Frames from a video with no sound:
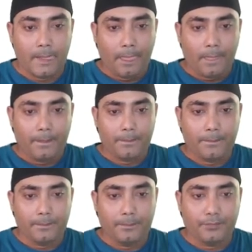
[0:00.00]

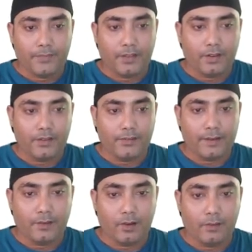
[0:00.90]

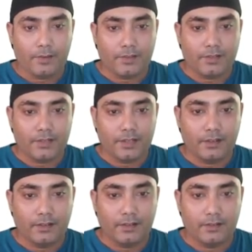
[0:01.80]
$35 per sale,
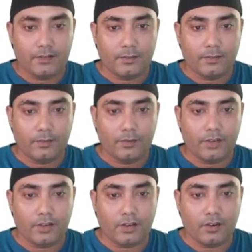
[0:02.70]
build
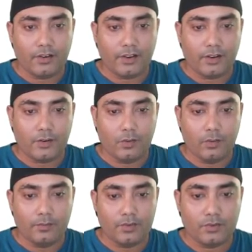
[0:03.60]
a container home.
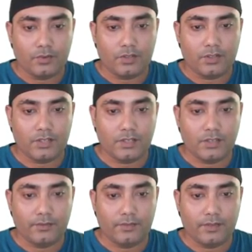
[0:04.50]
So just see
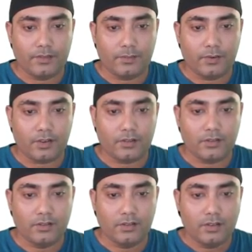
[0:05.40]
if this product
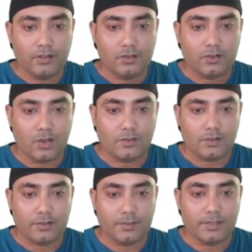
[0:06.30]
solves a
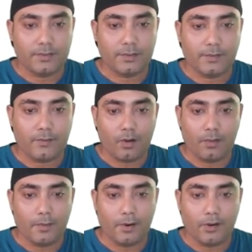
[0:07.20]
specific
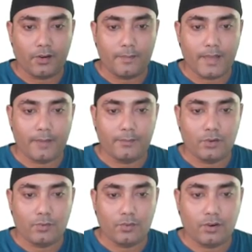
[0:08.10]
problem or not. Bam,
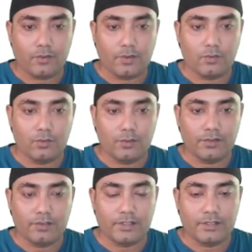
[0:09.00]
new product for woman
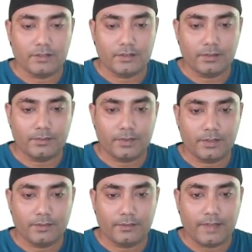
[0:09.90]
relationship needs.
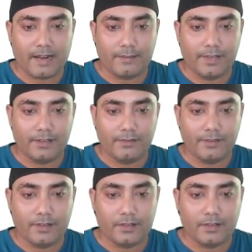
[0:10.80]
Flat belly
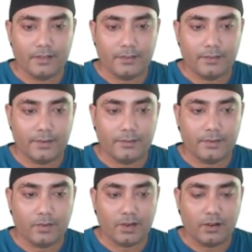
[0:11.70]
fix,
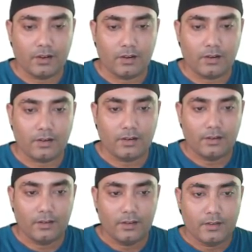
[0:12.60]
$51.
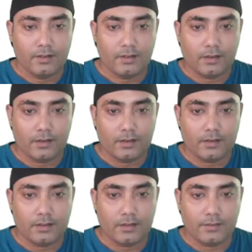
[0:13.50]
You can
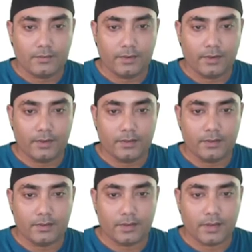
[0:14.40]
see for
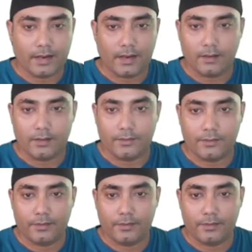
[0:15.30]
this kind of